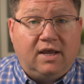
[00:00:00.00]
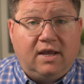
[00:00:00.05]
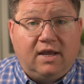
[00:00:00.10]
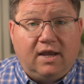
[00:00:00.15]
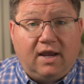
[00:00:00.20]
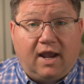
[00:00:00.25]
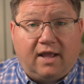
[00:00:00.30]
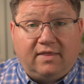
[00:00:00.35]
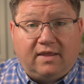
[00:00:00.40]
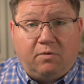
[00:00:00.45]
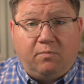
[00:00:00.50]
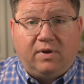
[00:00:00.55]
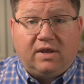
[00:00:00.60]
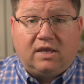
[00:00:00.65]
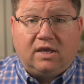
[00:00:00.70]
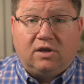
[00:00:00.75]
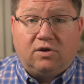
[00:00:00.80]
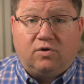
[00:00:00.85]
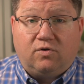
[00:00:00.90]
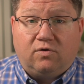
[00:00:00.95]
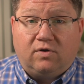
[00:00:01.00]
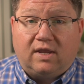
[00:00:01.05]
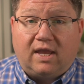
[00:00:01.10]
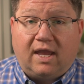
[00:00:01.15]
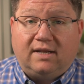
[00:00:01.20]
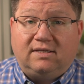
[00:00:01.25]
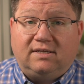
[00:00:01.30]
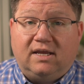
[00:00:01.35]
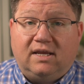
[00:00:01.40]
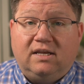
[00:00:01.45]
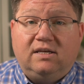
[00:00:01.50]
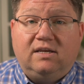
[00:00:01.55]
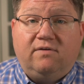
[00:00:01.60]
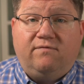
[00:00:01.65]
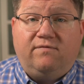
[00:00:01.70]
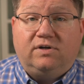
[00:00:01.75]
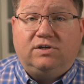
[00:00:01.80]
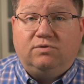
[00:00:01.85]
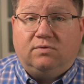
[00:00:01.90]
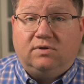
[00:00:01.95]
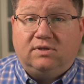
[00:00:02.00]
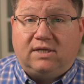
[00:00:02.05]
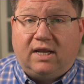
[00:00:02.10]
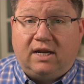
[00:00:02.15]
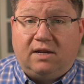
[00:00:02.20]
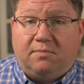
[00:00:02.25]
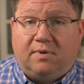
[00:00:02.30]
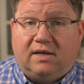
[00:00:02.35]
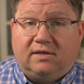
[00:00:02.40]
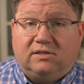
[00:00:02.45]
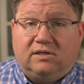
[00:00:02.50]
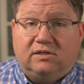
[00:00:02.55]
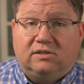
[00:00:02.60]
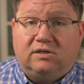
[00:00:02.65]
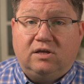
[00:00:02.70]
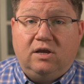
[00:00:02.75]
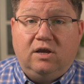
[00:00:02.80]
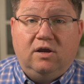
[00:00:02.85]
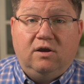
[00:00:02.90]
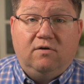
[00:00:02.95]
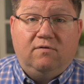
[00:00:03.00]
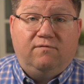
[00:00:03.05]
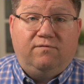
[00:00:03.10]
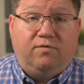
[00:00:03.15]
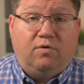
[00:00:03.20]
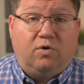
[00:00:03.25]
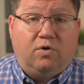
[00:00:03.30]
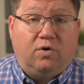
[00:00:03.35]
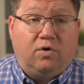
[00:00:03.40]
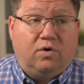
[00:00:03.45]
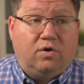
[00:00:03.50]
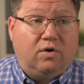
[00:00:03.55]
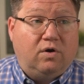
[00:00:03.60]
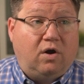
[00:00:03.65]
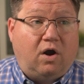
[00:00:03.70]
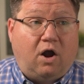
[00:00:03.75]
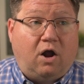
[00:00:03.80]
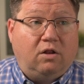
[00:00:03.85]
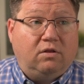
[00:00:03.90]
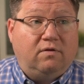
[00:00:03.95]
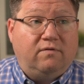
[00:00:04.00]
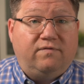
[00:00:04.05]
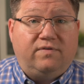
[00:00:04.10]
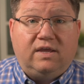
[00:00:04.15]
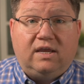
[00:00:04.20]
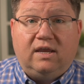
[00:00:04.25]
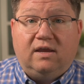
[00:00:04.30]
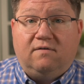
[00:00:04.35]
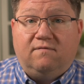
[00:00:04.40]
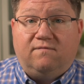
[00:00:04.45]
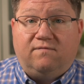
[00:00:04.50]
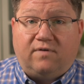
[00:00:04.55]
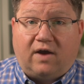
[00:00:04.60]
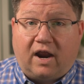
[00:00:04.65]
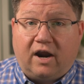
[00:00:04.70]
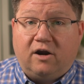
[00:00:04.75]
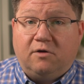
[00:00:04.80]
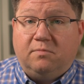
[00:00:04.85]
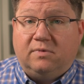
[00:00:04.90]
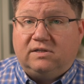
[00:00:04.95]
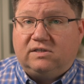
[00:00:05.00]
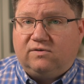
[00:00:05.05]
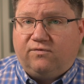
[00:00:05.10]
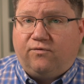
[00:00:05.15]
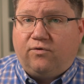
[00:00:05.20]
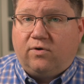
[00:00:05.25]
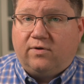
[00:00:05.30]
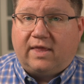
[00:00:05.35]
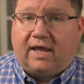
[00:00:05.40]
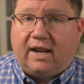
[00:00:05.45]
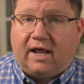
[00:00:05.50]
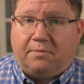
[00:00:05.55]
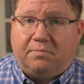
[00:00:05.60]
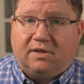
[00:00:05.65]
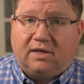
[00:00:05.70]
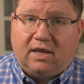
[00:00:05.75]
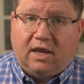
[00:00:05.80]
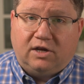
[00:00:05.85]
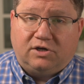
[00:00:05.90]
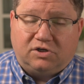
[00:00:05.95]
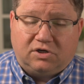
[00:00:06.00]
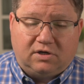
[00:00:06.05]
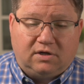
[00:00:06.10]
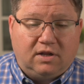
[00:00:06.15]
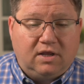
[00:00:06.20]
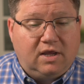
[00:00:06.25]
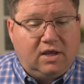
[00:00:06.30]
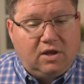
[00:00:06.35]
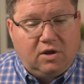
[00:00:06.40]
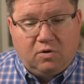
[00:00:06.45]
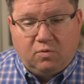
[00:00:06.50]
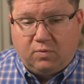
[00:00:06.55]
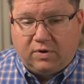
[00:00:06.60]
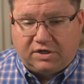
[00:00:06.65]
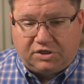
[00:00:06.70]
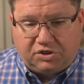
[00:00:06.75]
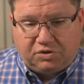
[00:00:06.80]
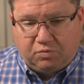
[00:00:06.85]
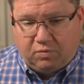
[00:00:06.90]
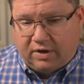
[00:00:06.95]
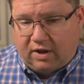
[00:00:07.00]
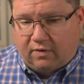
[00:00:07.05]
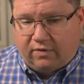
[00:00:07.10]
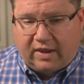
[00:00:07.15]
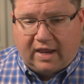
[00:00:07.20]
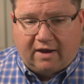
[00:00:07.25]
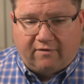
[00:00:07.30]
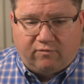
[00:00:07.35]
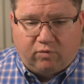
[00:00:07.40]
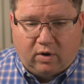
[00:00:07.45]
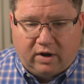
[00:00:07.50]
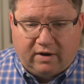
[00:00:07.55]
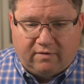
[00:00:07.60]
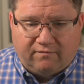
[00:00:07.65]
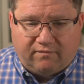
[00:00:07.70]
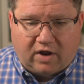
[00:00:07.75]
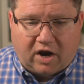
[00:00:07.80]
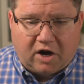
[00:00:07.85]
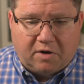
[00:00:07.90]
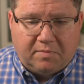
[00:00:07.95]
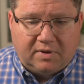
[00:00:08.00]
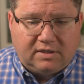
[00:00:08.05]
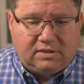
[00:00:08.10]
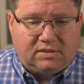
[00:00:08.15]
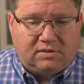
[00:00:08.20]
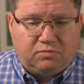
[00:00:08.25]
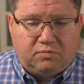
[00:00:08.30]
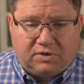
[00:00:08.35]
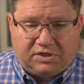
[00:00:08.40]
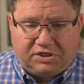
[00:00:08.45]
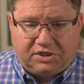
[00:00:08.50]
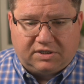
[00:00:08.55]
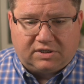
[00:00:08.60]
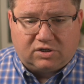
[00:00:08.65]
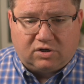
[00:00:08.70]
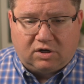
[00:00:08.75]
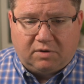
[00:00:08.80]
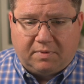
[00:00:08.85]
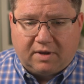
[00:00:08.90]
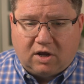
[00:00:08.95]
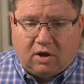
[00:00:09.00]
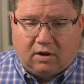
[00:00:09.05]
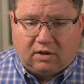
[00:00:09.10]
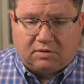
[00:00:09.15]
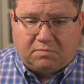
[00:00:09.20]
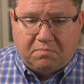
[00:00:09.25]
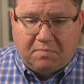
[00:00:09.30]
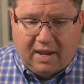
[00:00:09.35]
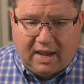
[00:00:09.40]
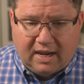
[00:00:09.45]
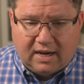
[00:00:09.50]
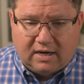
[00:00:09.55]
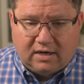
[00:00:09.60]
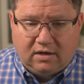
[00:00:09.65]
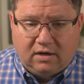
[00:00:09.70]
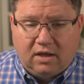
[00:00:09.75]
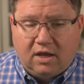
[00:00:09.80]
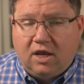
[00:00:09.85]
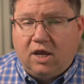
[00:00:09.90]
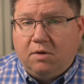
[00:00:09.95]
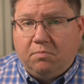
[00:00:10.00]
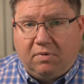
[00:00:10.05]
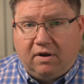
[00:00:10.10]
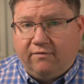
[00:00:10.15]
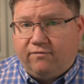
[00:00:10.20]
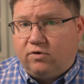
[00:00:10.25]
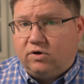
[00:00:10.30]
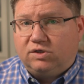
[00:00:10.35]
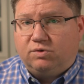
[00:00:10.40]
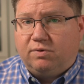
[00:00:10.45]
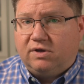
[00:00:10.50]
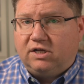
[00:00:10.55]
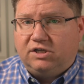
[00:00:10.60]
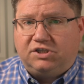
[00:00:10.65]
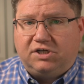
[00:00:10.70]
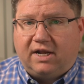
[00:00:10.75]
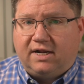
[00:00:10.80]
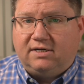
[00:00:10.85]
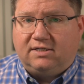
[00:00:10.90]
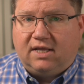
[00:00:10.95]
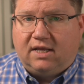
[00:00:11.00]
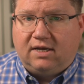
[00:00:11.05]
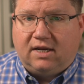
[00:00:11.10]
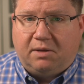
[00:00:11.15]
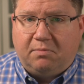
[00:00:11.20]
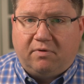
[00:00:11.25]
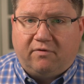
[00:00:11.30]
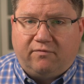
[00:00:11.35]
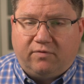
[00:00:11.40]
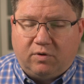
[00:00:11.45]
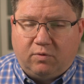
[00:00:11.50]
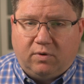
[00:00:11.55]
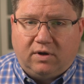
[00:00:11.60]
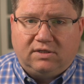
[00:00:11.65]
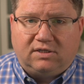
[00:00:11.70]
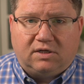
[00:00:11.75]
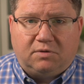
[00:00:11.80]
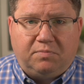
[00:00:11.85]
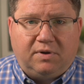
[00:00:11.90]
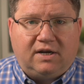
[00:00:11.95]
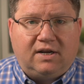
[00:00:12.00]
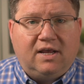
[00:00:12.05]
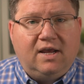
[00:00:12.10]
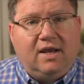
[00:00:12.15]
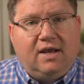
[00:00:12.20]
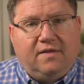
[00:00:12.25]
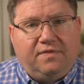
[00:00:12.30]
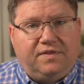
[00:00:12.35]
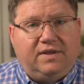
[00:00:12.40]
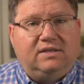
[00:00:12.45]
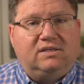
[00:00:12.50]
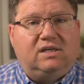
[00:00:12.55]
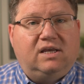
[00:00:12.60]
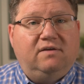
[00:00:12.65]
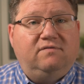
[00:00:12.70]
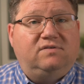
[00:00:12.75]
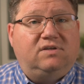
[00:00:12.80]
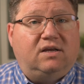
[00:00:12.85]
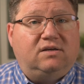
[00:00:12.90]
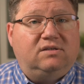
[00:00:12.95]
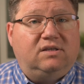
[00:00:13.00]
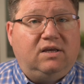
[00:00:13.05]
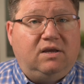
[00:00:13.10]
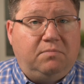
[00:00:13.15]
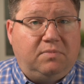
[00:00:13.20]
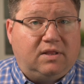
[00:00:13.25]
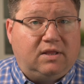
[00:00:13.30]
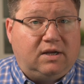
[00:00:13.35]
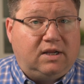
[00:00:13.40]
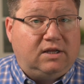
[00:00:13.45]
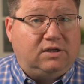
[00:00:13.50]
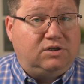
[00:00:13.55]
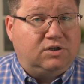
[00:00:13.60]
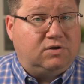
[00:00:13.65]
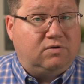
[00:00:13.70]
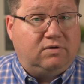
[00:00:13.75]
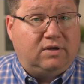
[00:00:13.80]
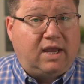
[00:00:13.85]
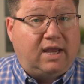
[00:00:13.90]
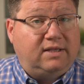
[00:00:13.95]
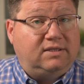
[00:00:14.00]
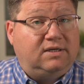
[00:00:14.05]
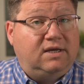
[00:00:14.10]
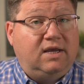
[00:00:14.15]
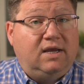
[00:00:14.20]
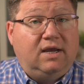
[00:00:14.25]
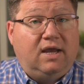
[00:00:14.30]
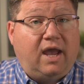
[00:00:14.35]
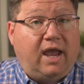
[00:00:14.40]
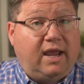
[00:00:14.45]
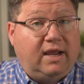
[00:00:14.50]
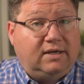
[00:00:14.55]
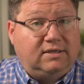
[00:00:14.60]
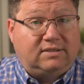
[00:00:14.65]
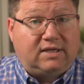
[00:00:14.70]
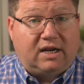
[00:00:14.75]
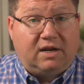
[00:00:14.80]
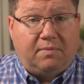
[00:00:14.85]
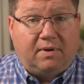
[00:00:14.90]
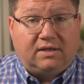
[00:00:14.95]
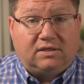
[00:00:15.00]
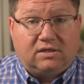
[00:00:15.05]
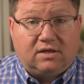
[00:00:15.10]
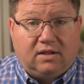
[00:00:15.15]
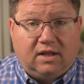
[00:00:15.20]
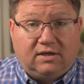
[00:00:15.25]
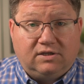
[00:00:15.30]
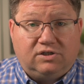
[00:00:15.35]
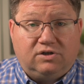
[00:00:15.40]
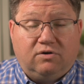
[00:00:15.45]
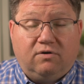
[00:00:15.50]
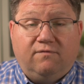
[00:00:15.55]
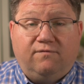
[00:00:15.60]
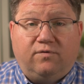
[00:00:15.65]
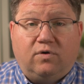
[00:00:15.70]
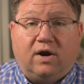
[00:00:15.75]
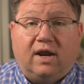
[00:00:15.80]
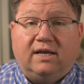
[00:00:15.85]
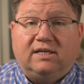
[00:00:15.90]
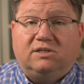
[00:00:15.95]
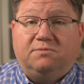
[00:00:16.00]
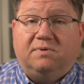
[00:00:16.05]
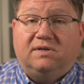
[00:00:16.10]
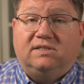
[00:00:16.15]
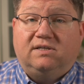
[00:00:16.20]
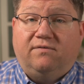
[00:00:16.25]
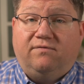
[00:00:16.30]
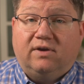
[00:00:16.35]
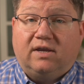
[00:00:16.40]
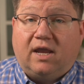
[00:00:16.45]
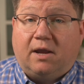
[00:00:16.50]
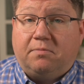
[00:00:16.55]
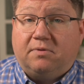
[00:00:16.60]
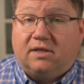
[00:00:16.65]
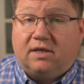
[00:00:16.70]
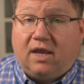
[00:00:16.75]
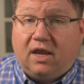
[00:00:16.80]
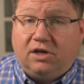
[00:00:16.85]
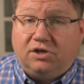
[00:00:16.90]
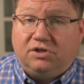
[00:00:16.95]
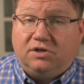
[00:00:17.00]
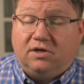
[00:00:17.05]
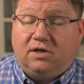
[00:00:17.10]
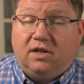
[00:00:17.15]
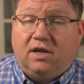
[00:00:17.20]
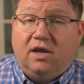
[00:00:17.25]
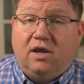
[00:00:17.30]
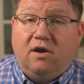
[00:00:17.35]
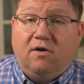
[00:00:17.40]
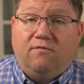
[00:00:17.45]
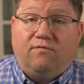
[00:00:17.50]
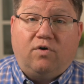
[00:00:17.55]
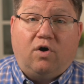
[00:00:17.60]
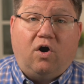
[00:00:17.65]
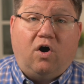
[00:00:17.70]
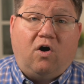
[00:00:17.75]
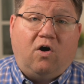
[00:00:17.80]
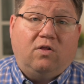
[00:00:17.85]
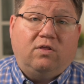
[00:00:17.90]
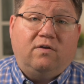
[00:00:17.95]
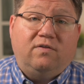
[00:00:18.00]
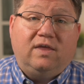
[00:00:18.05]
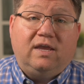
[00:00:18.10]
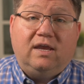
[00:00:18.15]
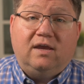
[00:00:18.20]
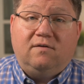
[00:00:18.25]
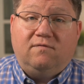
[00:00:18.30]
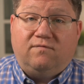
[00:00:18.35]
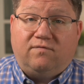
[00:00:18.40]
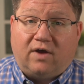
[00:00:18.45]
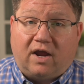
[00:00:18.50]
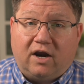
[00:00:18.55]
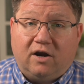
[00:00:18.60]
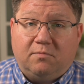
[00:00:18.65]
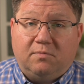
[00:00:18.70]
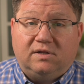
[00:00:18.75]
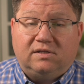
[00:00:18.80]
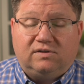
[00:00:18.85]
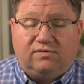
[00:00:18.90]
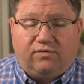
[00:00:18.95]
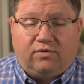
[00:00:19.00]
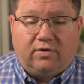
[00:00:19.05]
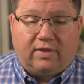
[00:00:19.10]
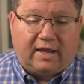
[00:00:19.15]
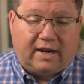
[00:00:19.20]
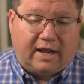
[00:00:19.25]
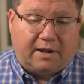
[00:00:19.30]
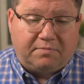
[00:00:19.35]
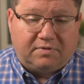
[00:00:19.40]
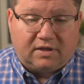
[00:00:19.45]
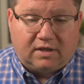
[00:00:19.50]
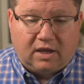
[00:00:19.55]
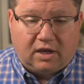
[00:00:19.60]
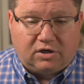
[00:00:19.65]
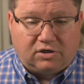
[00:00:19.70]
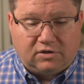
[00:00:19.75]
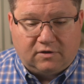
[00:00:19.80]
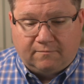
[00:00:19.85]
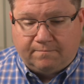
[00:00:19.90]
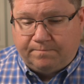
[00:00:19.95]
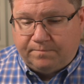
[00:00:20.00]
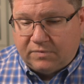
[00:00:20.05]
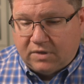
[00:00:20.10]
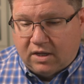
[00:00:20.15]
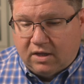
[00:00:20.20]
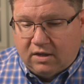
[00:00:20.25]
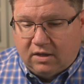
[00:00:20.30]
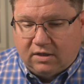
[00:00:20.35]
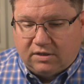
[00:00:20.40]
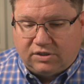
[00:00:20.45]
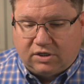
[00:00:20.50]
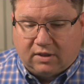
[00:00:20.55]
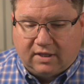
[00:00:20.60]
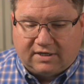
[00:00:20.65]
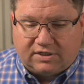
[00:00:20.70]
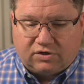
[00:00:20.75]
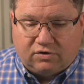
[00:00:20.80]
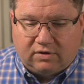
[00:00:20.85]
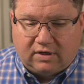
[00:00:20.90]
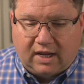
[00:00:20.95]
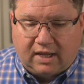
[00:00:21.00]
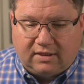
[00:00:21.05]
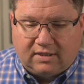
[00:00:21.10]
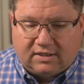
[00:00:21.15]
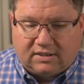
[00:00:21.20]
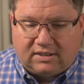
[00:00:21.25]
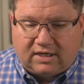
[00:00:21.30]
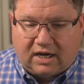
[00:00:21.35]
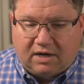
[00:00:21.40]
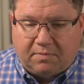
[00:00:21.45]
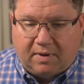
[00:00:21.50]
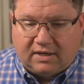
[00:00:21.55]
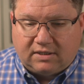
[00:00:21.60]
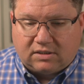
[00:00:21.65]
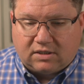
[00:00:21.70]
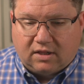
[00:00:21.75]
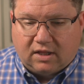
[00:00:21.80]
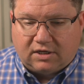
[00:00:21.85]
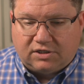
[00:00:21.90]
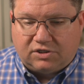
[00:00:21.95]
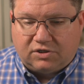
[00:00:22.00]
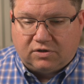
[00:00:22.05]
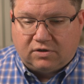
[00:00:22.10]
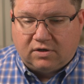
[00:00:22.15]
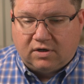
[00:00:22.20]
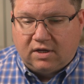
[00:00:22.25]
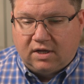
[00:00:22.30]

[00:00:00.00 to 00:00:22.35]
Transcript: and then we can create individual databases for all of the environments for that application, which we only have one environment, which is going to be called main, but of course we could change that name if we wanted. But this gives us the ability to create a database cluster for a specific application for all of the environments for that application. So let's create this database cluster,